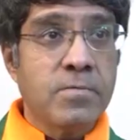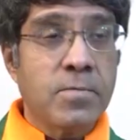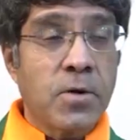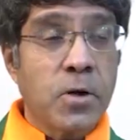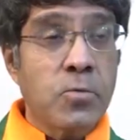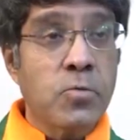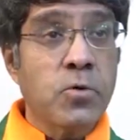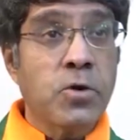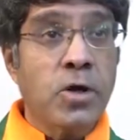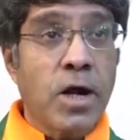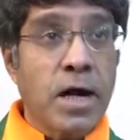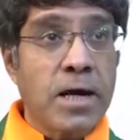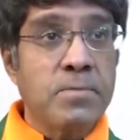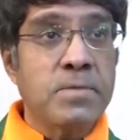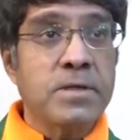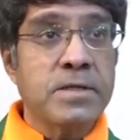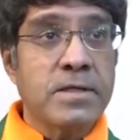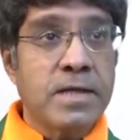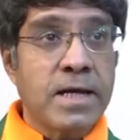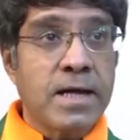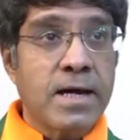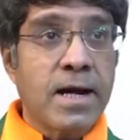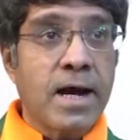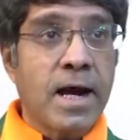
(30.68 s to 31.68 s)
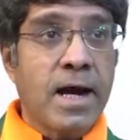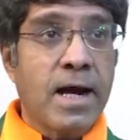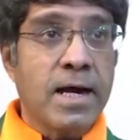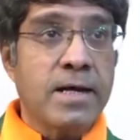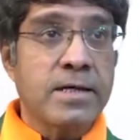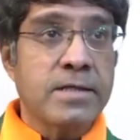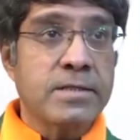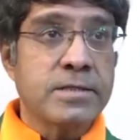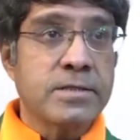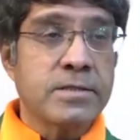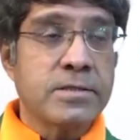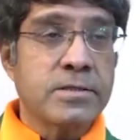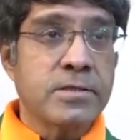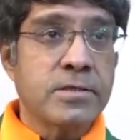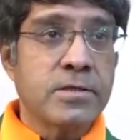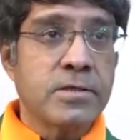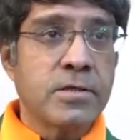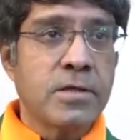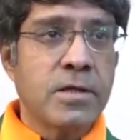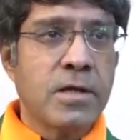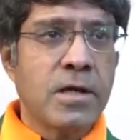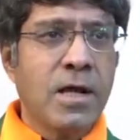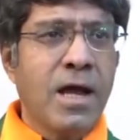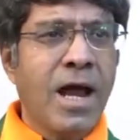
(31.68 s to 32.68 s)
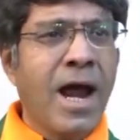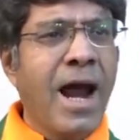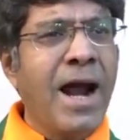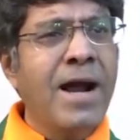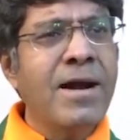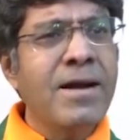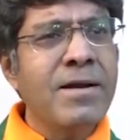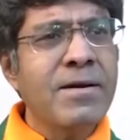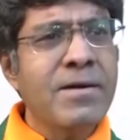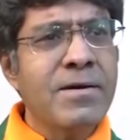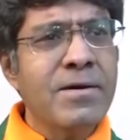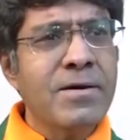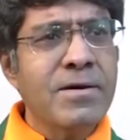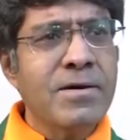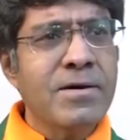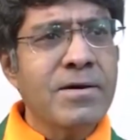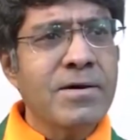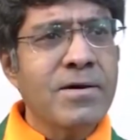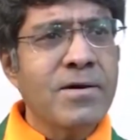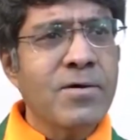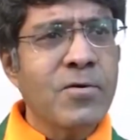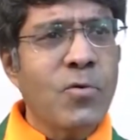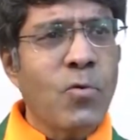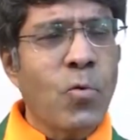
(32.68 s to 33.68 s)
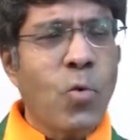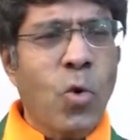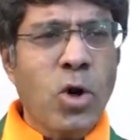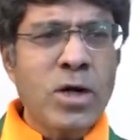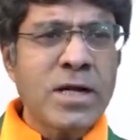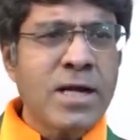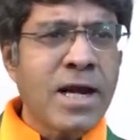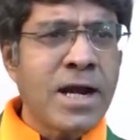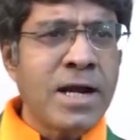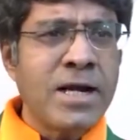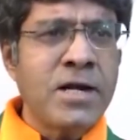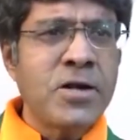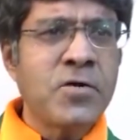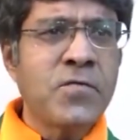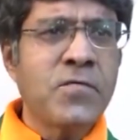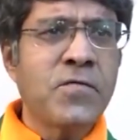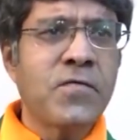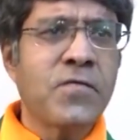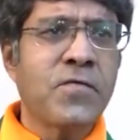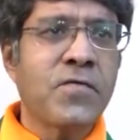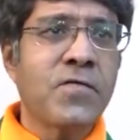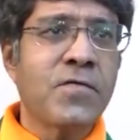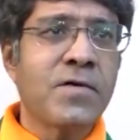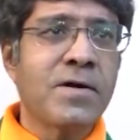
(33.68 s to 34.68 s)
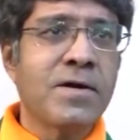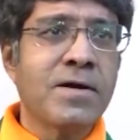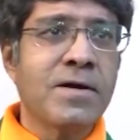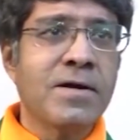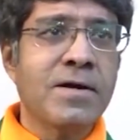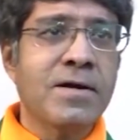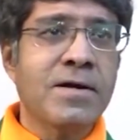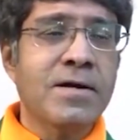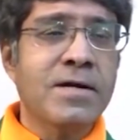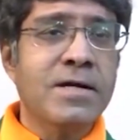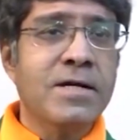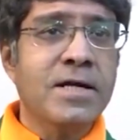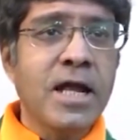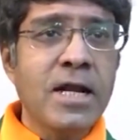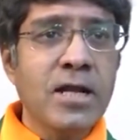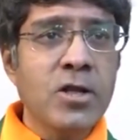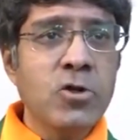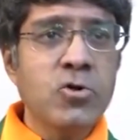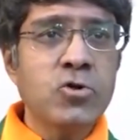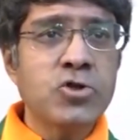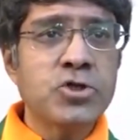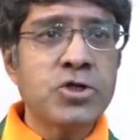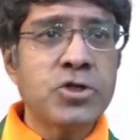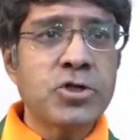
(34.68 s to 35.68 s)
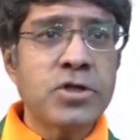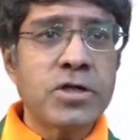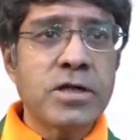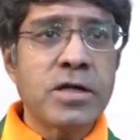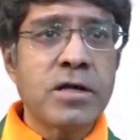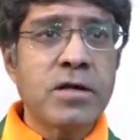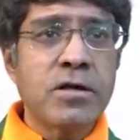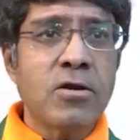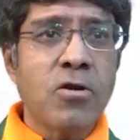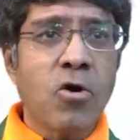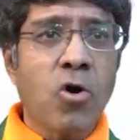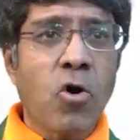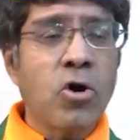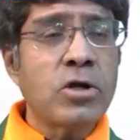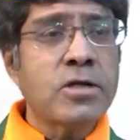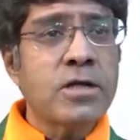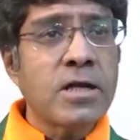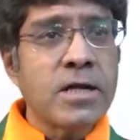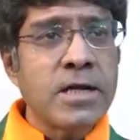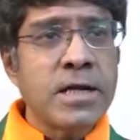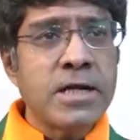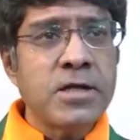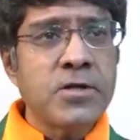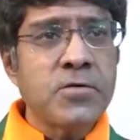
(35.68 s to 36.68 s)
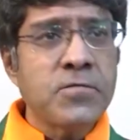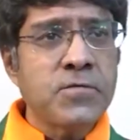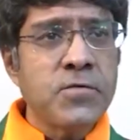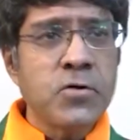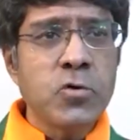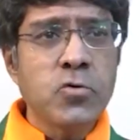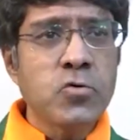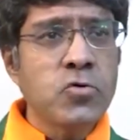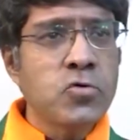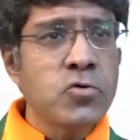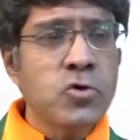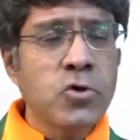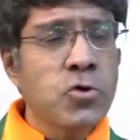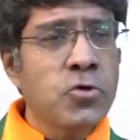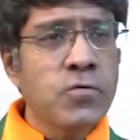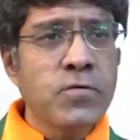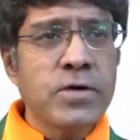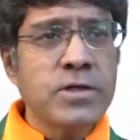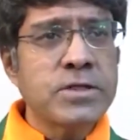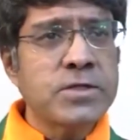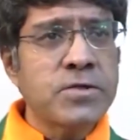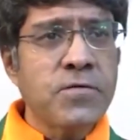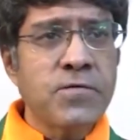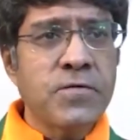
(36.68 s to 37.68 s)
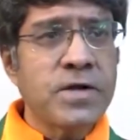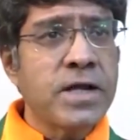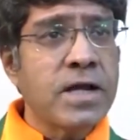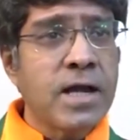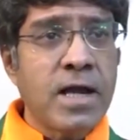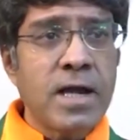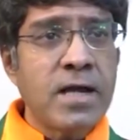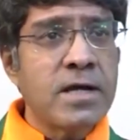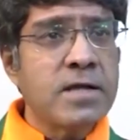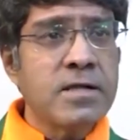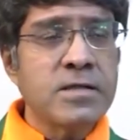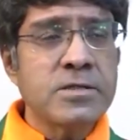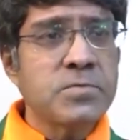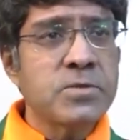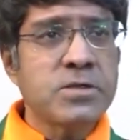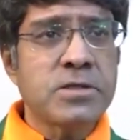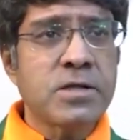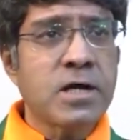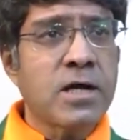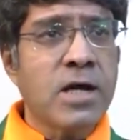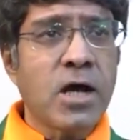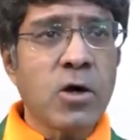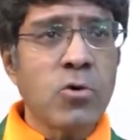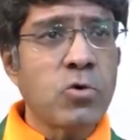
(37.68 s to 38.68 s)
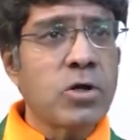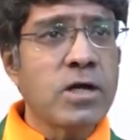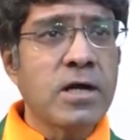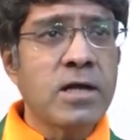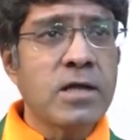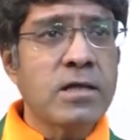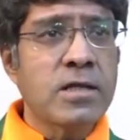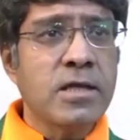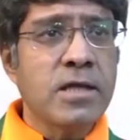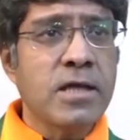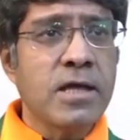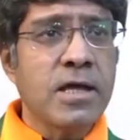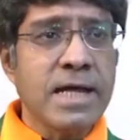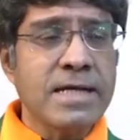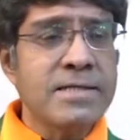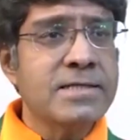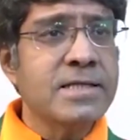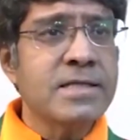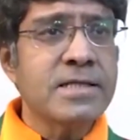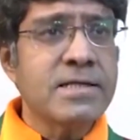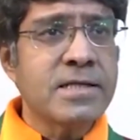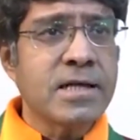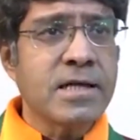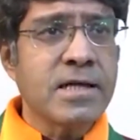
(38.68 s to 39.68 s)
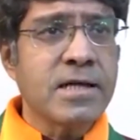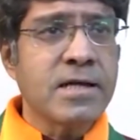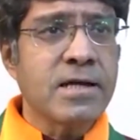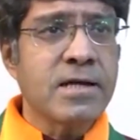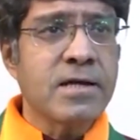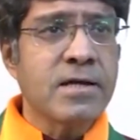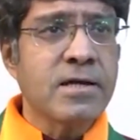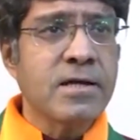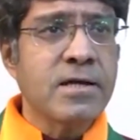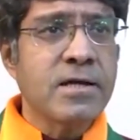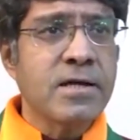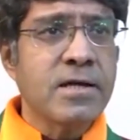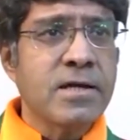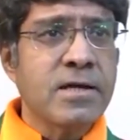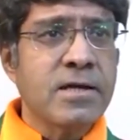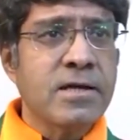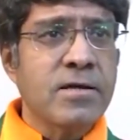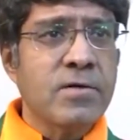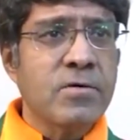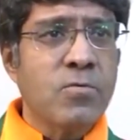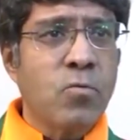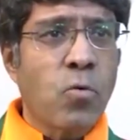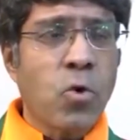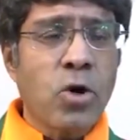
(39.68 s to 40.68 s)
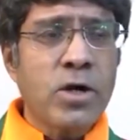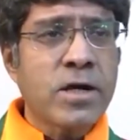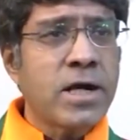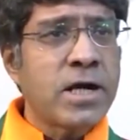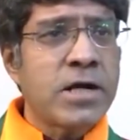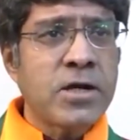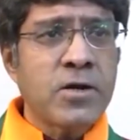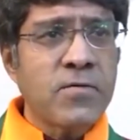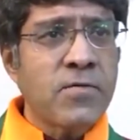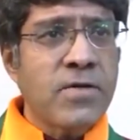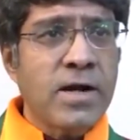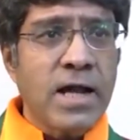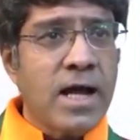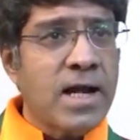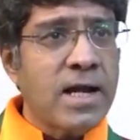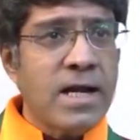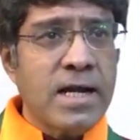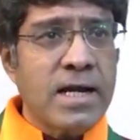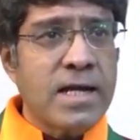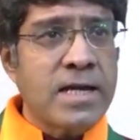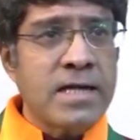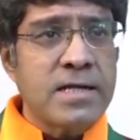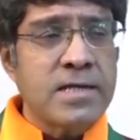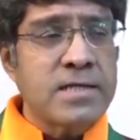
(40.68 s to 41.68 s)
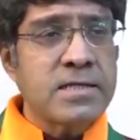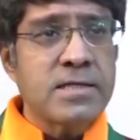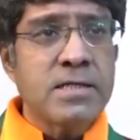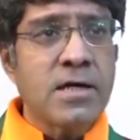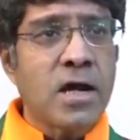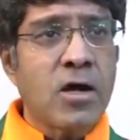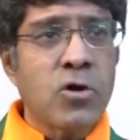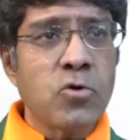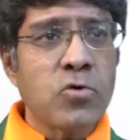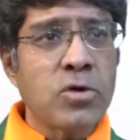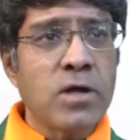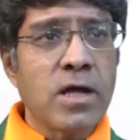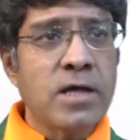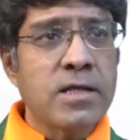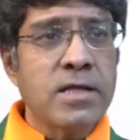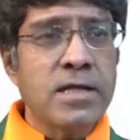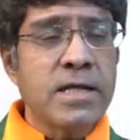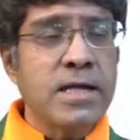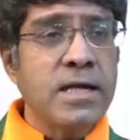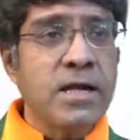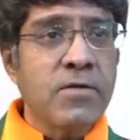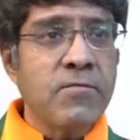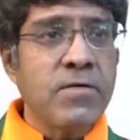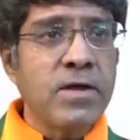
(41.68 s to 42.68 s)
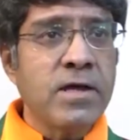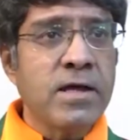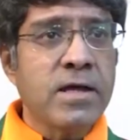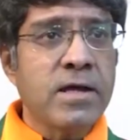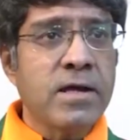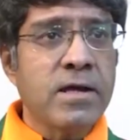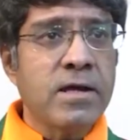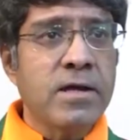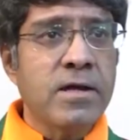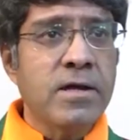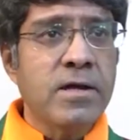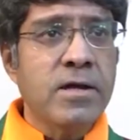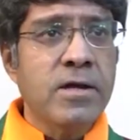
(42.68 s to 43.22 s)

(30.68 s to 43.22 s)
Prabhu Ram in their hearts. And what kind of delusional alternative universe of denial is Mr. Rahul Gandhi existing in? What kind of la-la land is Rahul Gandhi living in?